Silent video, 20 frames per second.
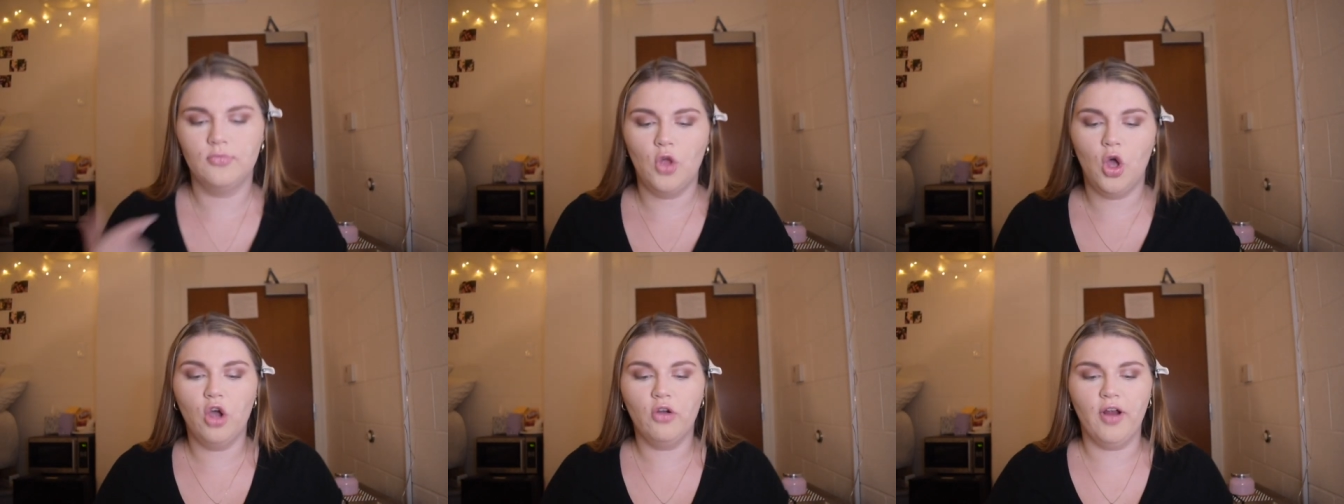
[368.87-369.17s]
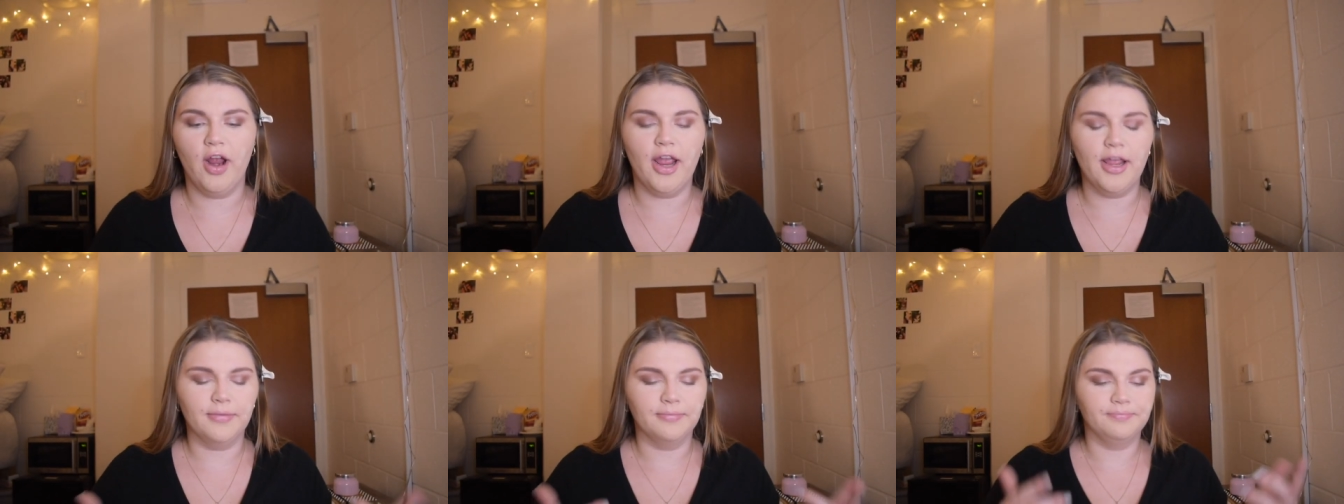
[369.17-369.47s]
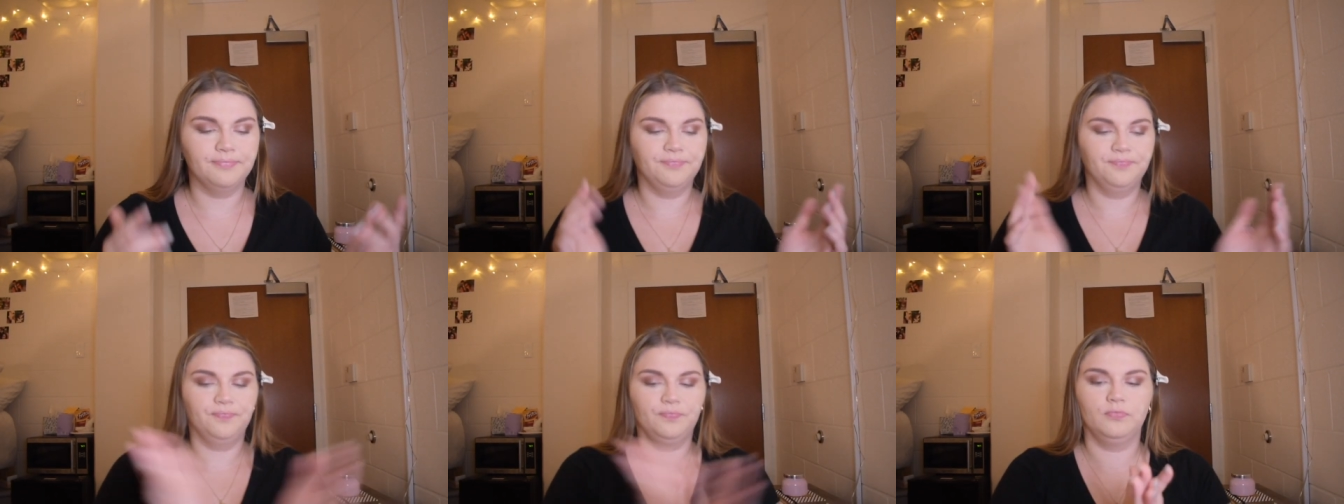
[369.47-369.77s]
All right,
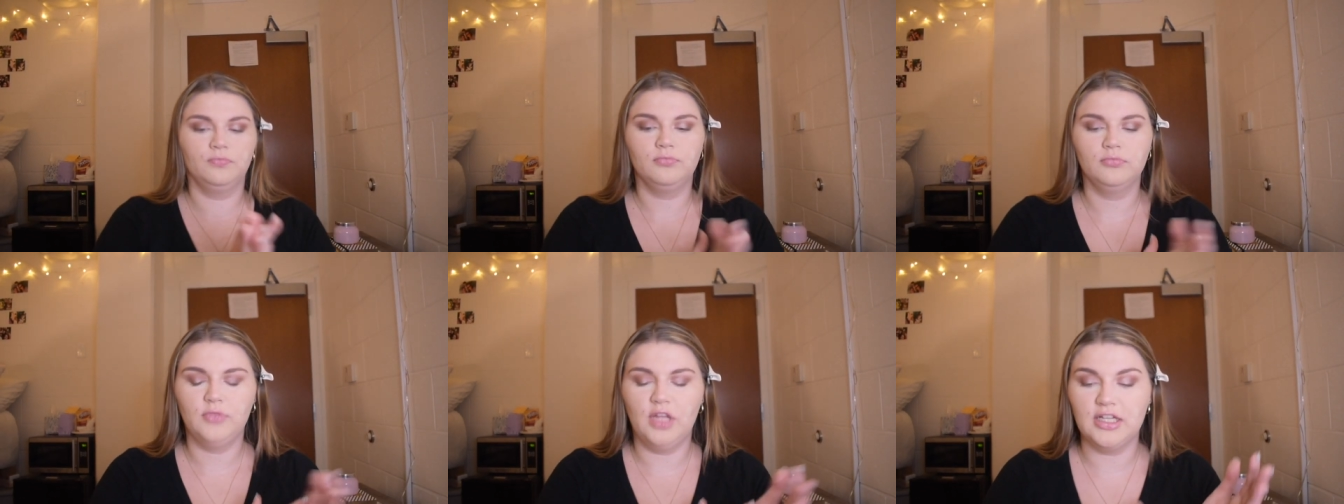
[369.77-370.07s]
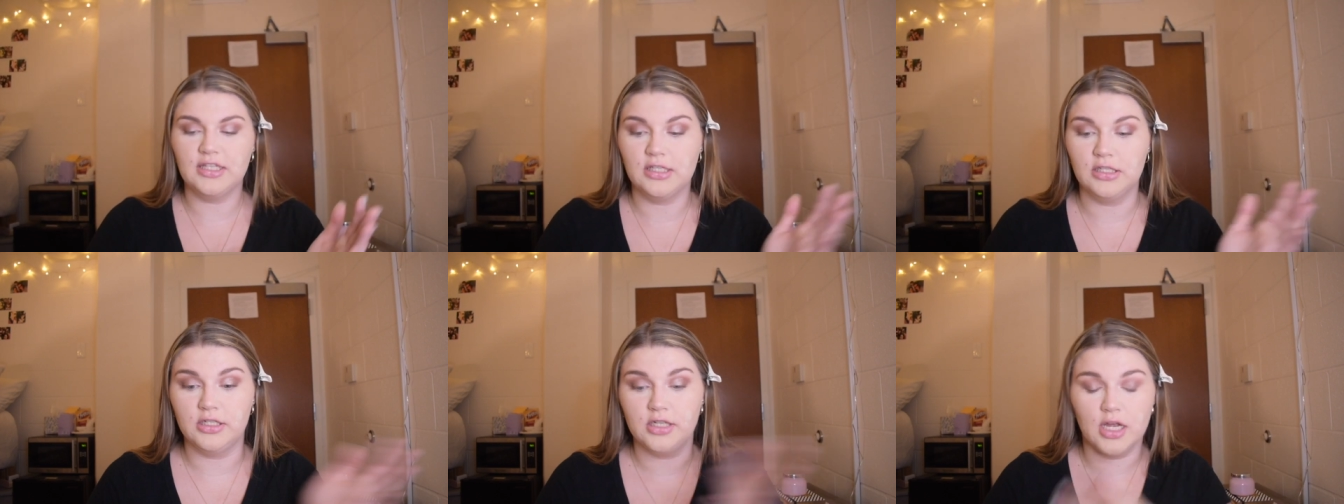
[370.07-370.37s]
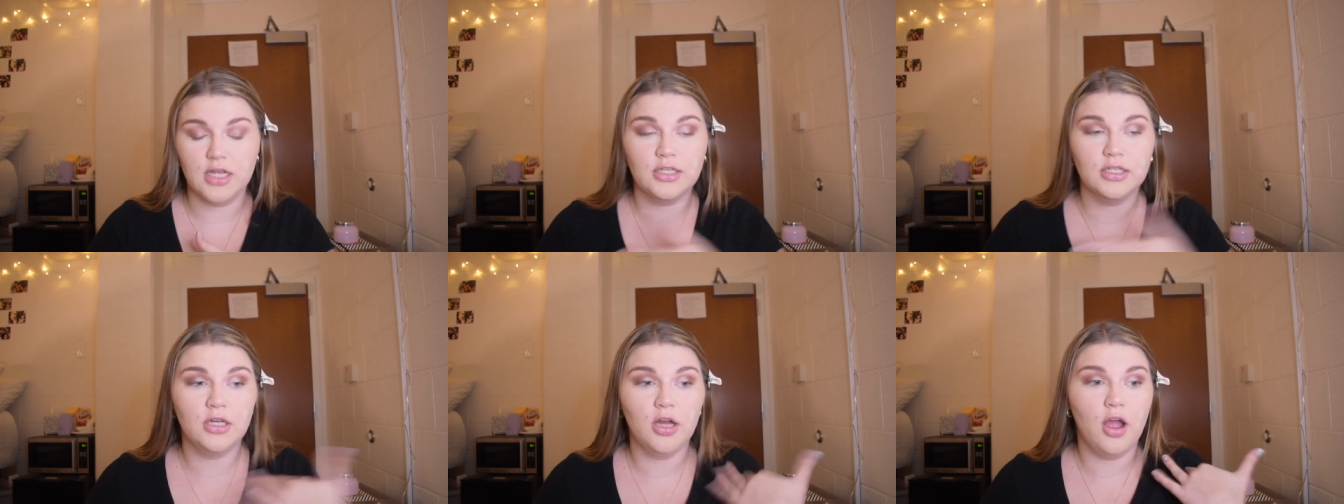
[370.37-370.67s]
let's
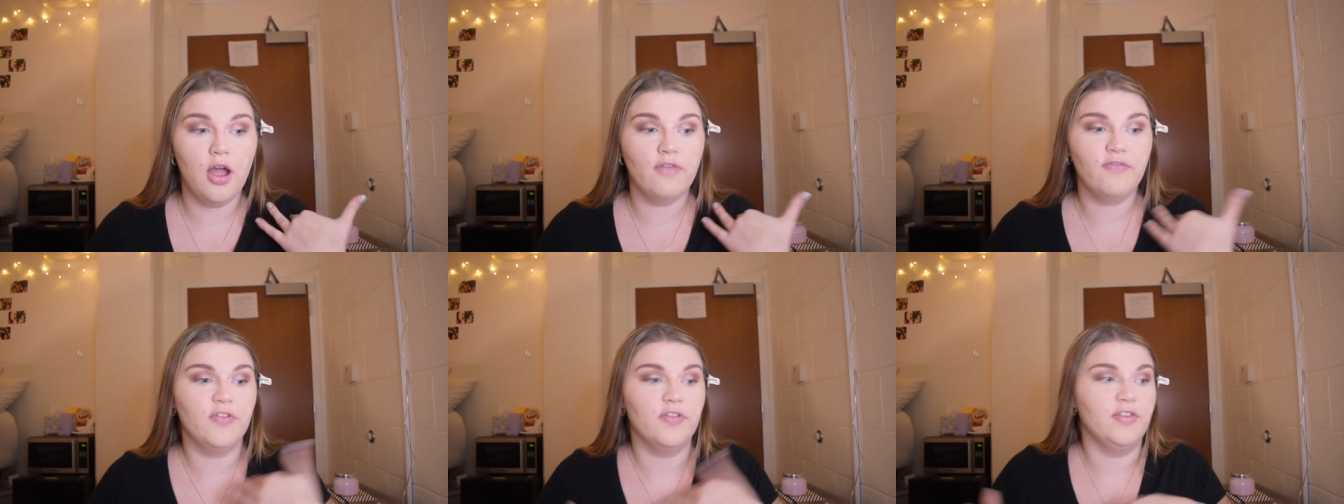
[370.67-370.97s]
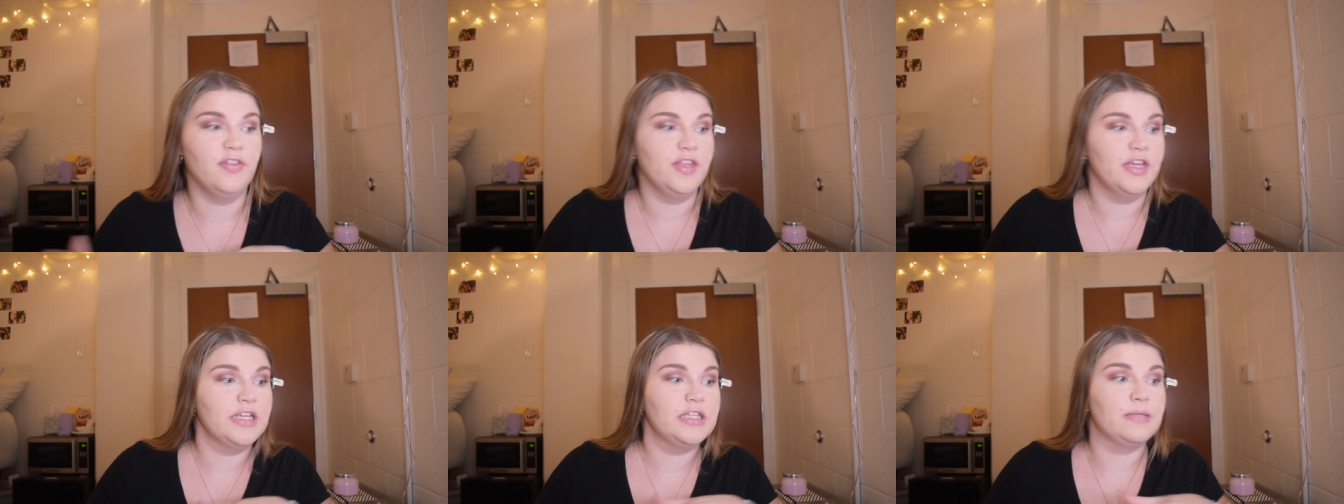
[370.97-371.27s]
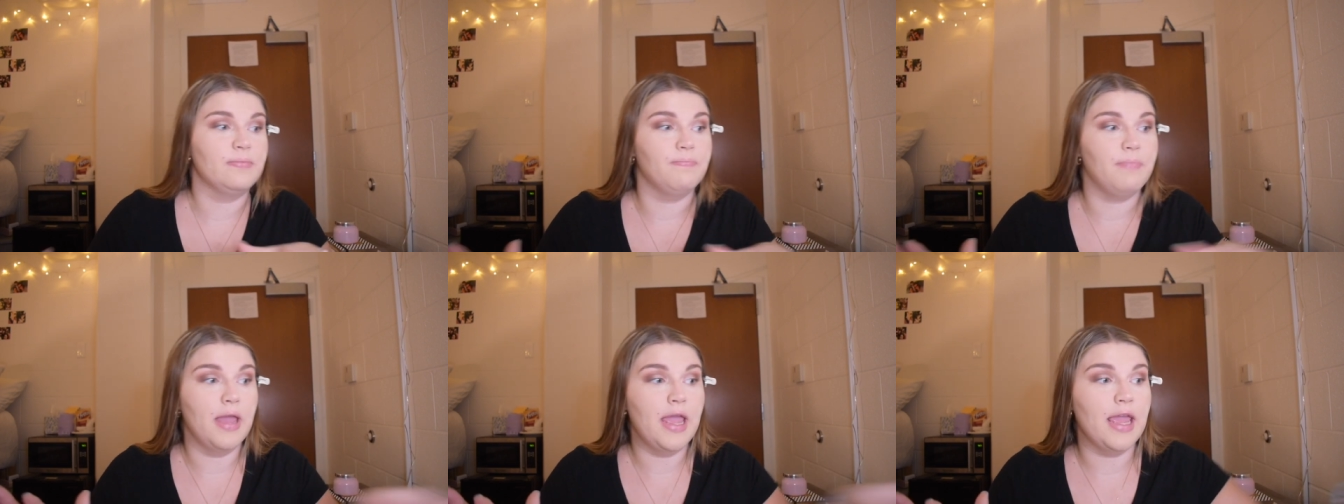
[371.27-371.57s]
dust off
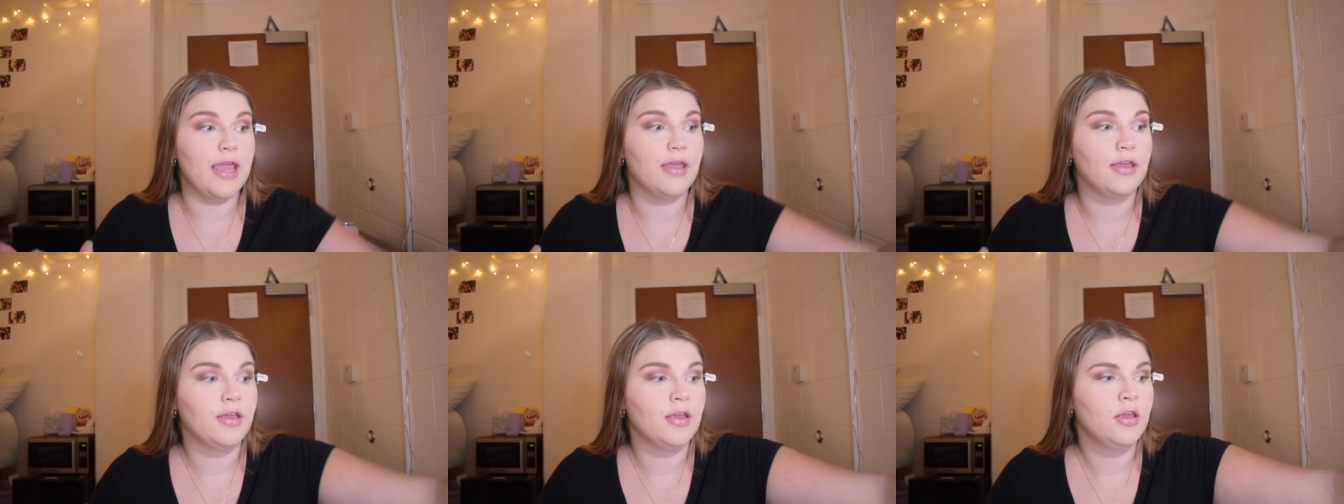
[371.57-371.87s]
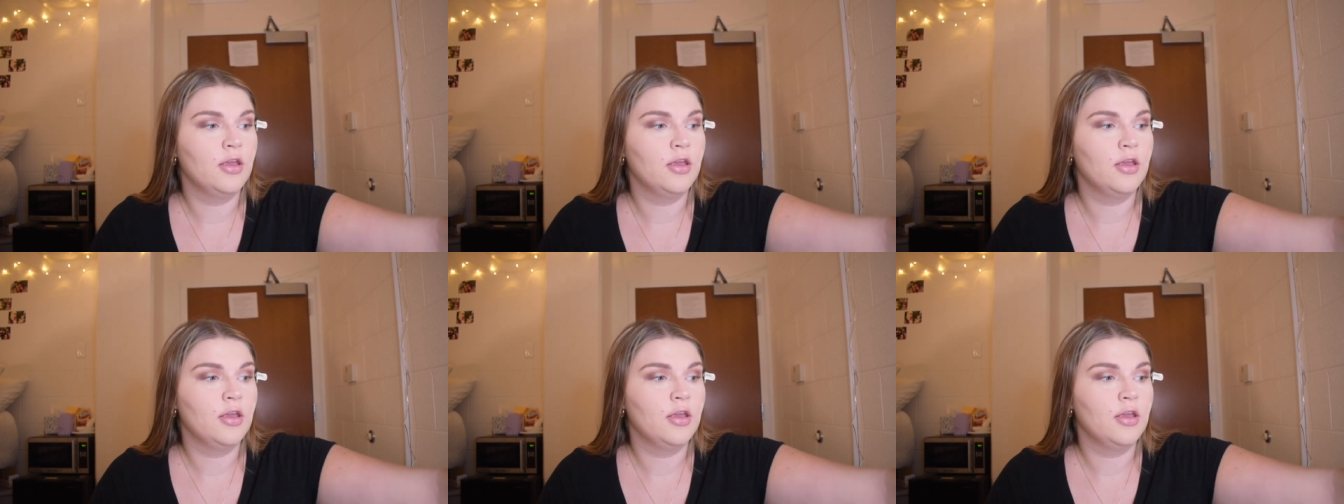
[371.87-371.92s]
this bake.